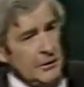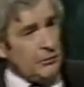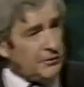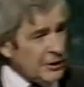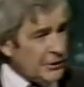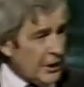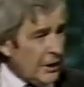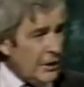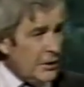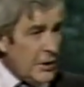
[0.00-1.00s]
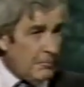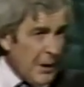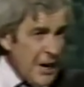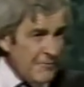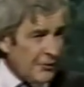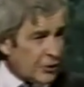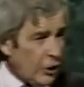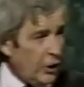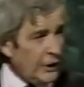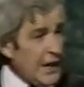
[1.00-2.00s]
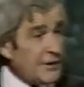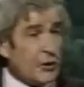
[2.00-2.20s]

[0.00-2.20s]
You sit there, you're paying for the call, and it's